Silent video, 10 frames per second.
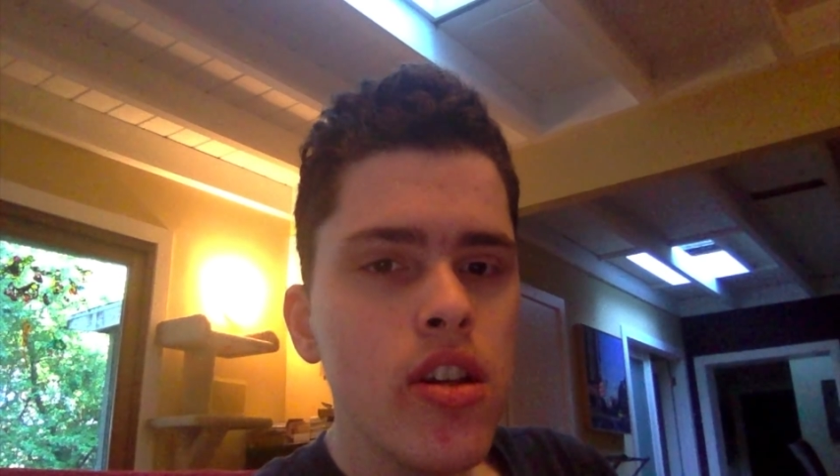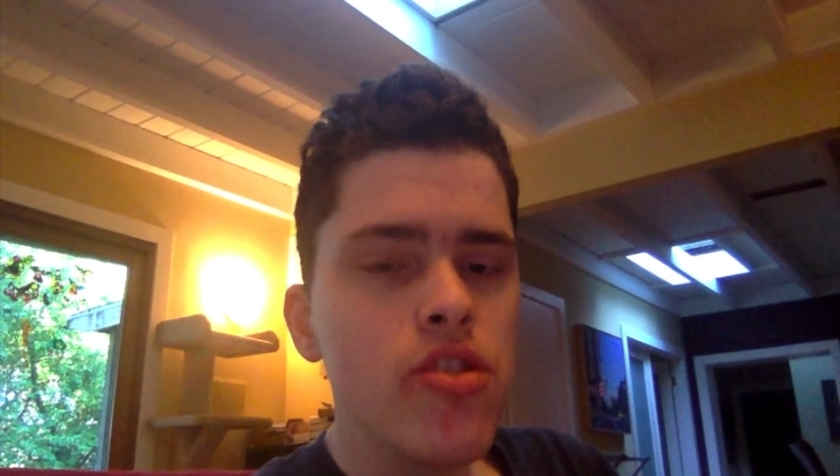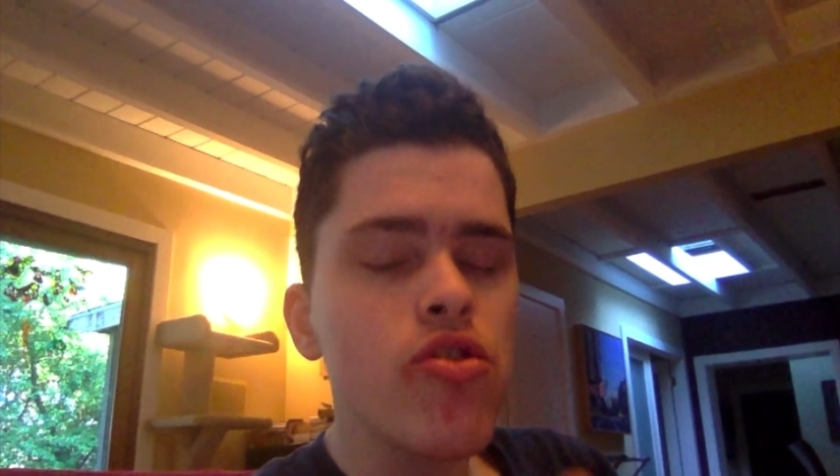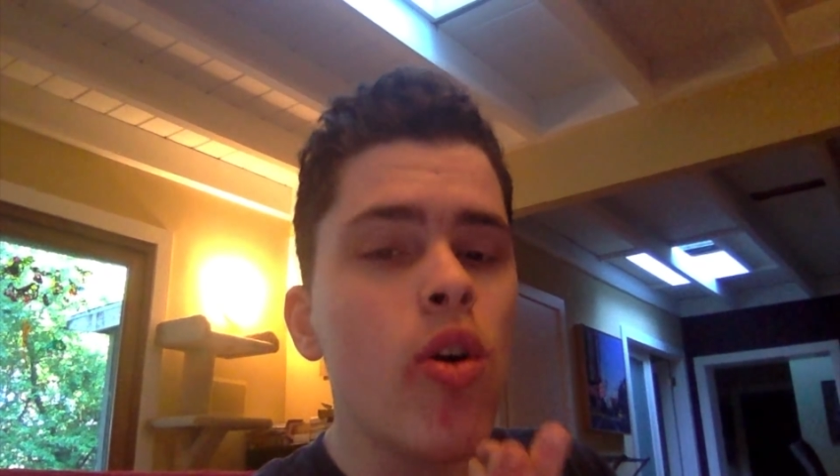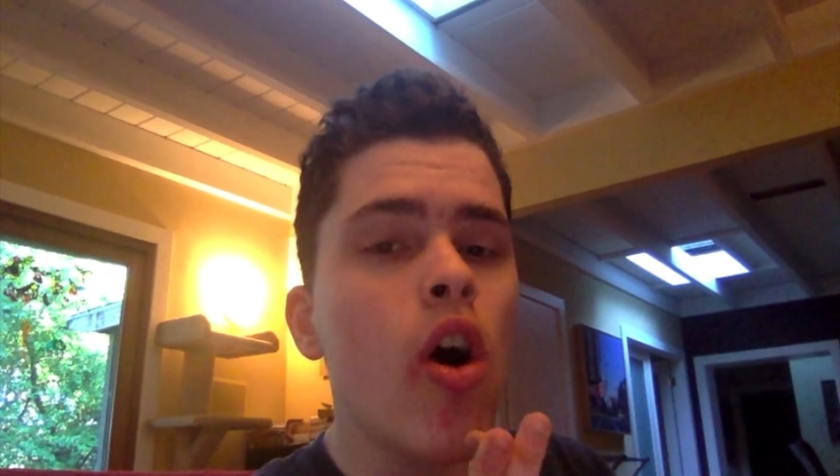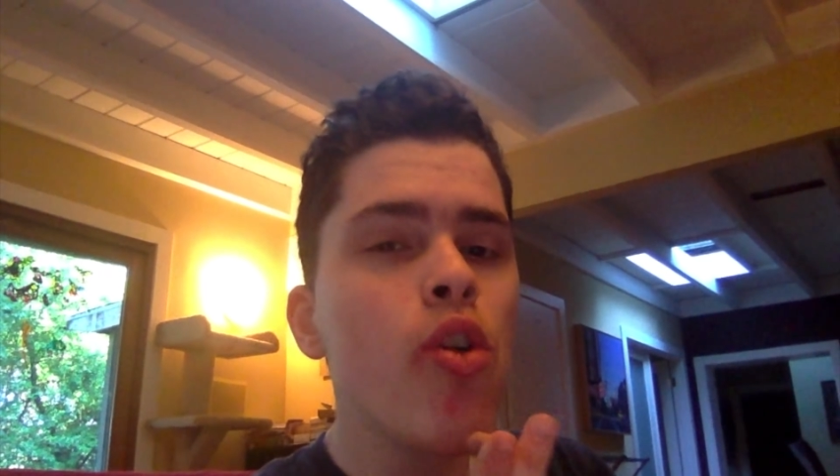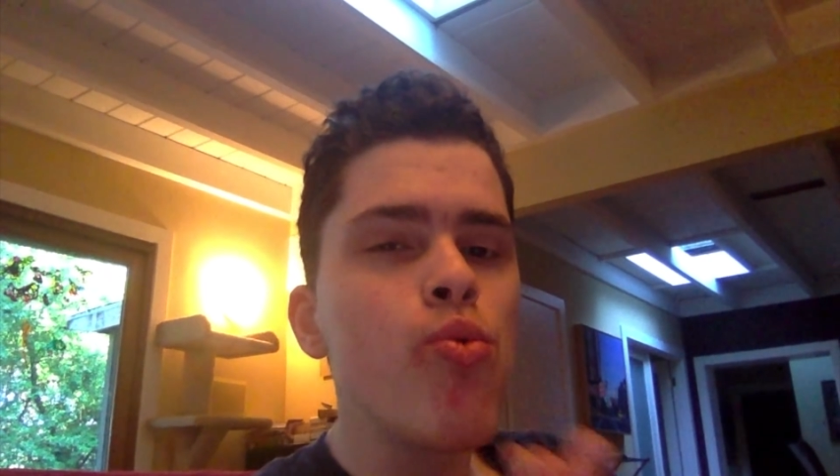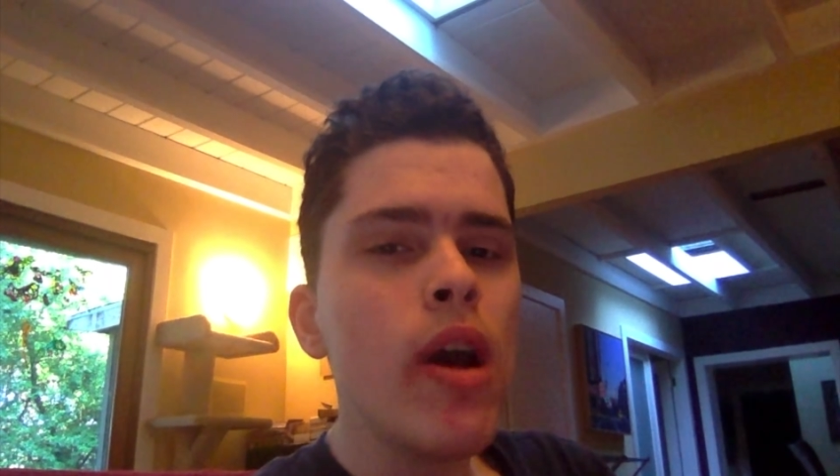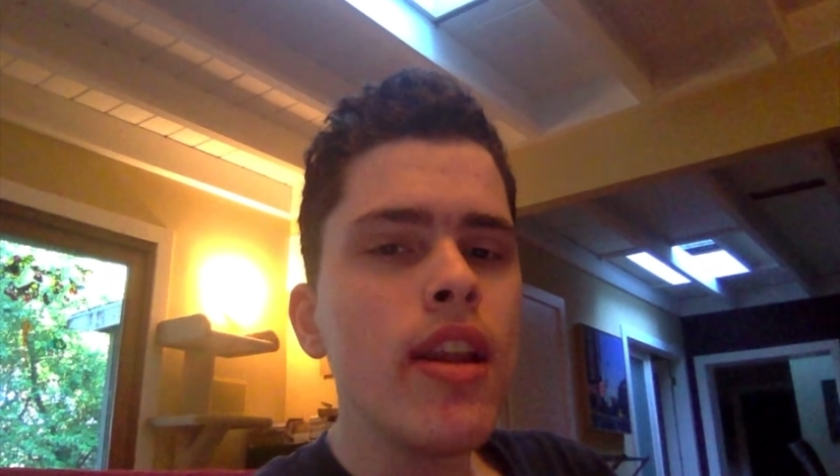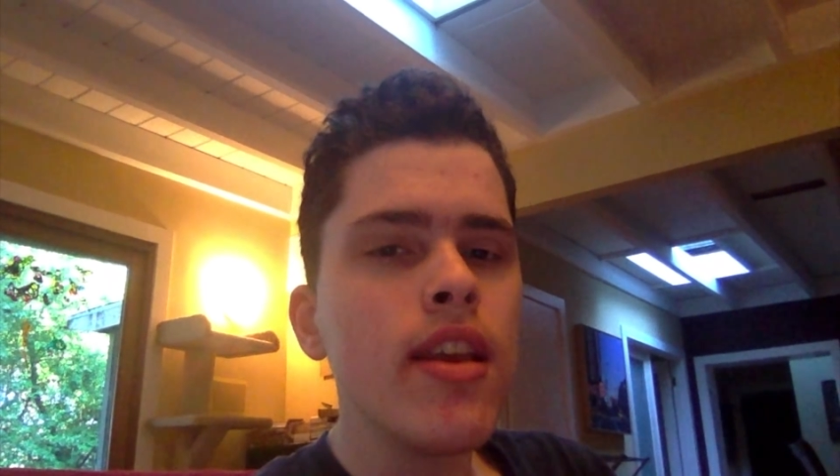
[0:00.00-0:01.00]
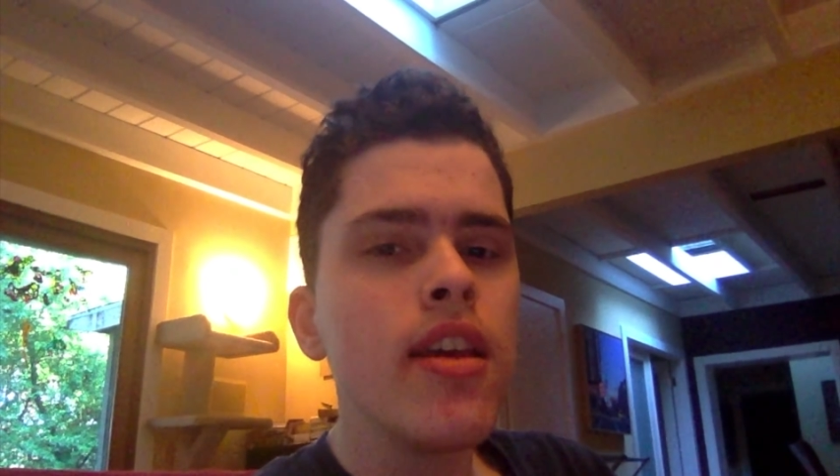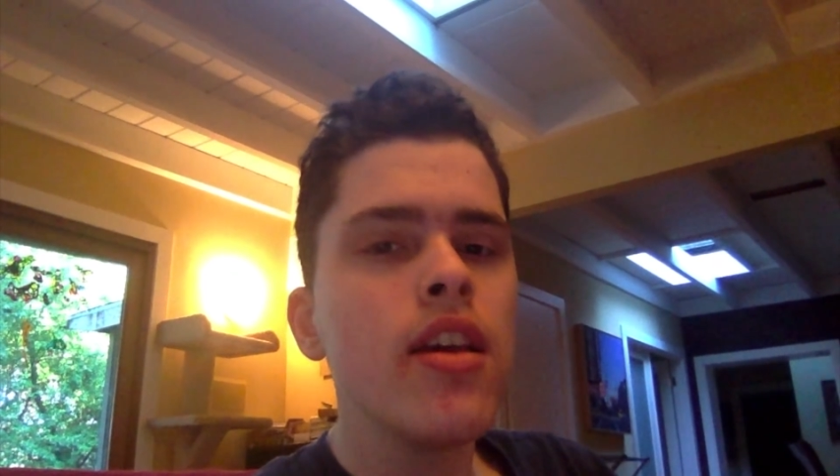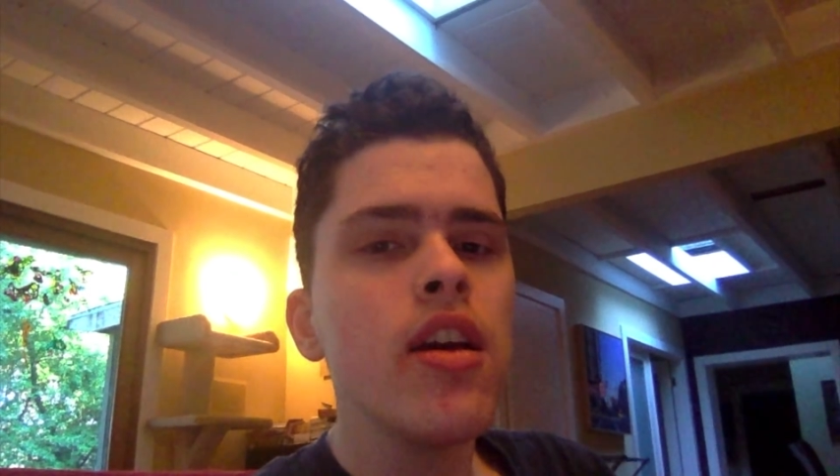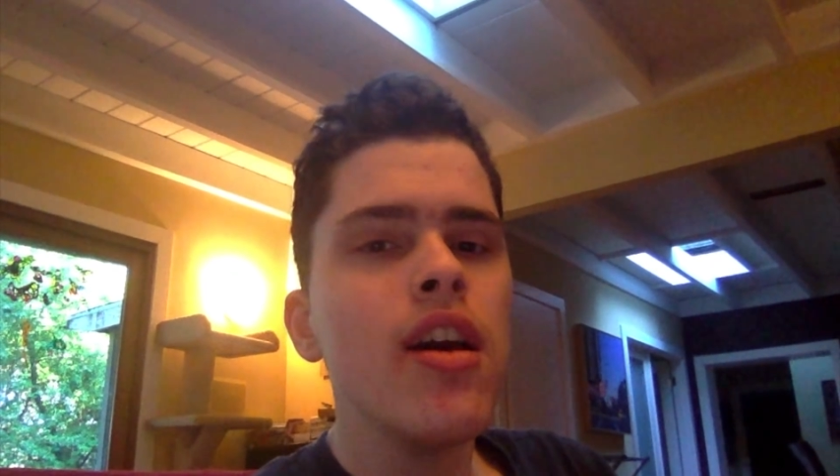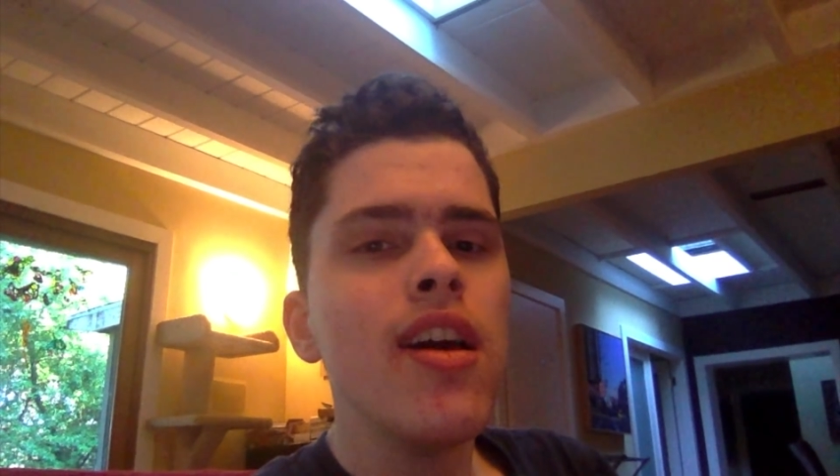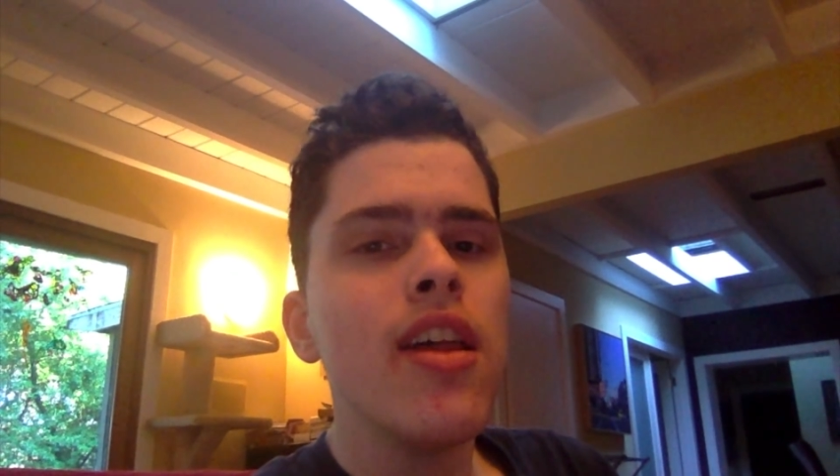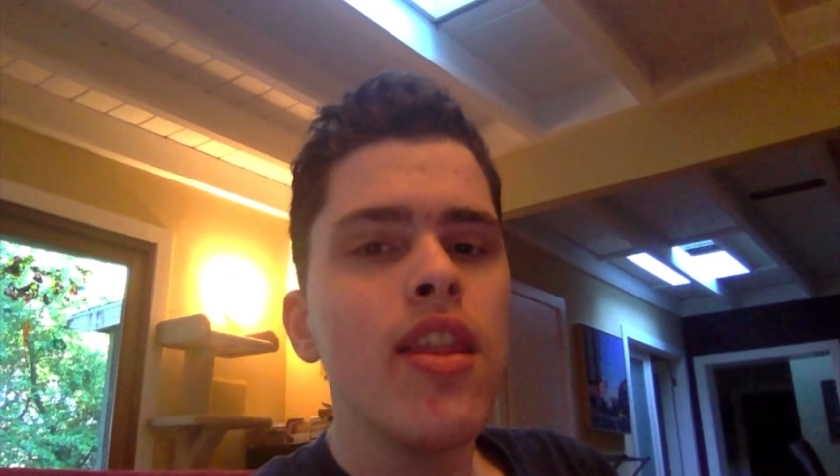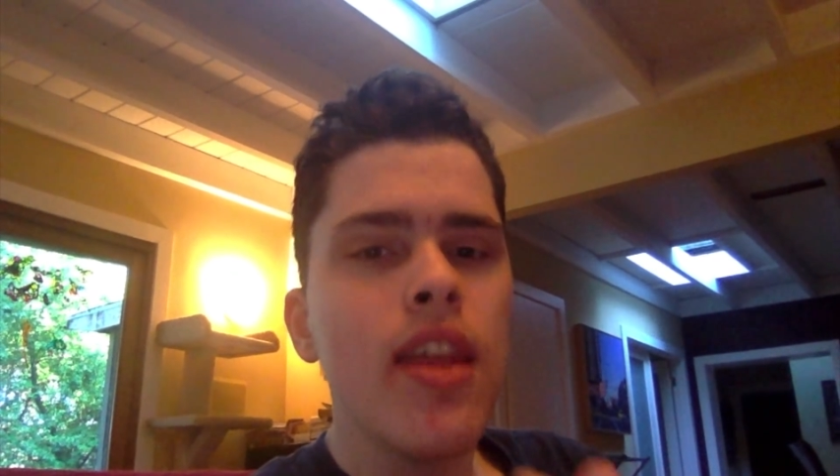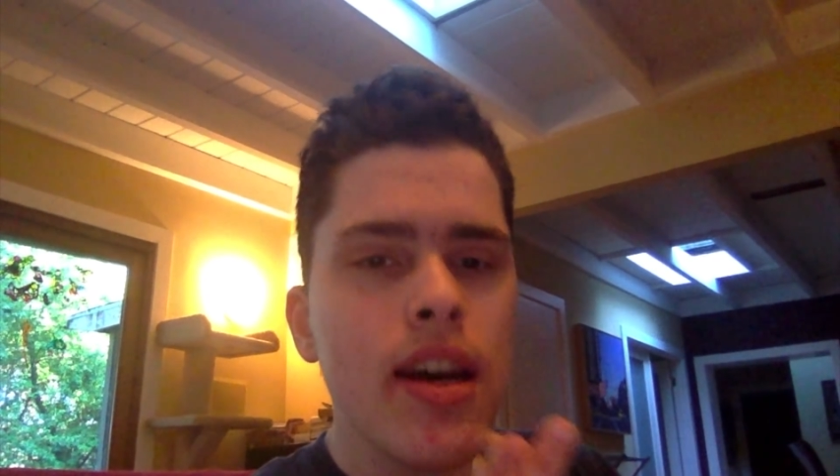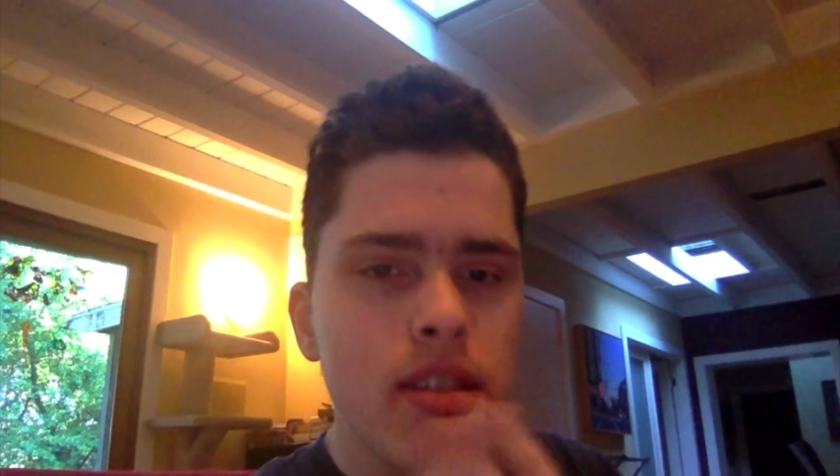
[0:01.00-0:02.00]
So already
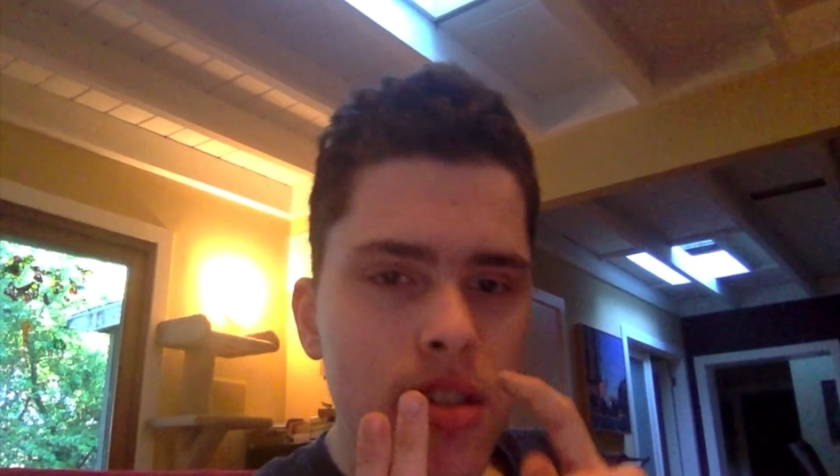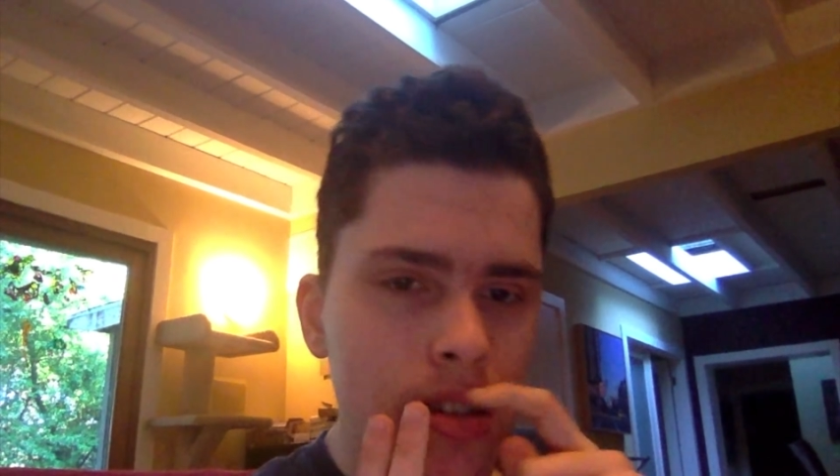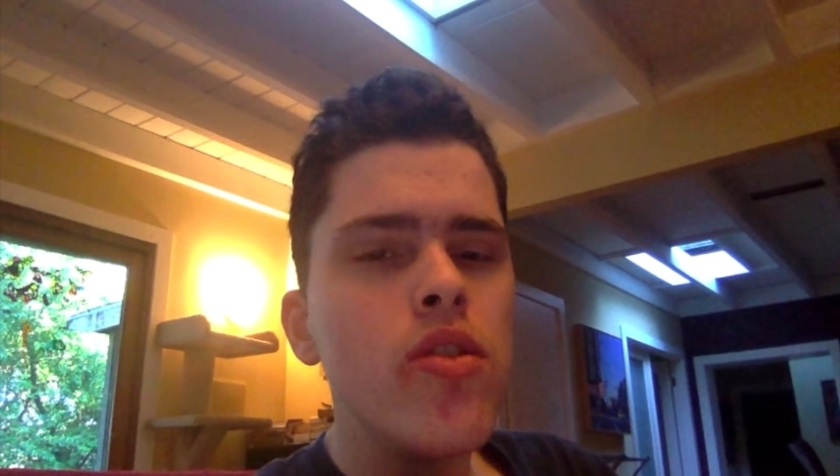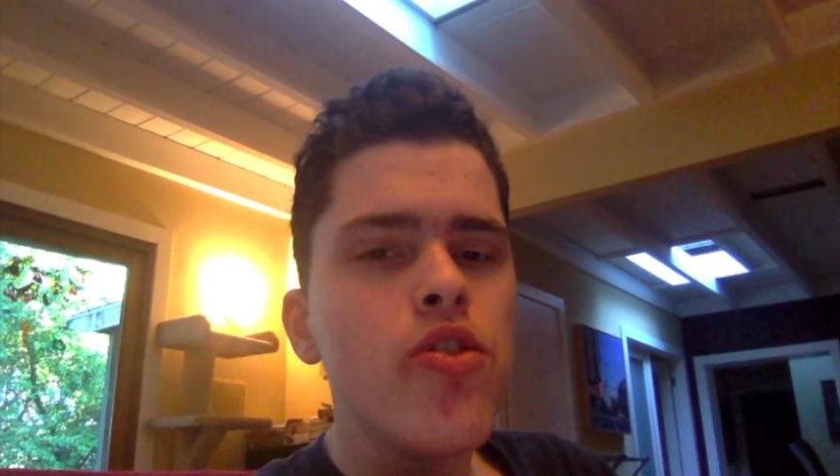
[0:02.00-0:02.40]
that's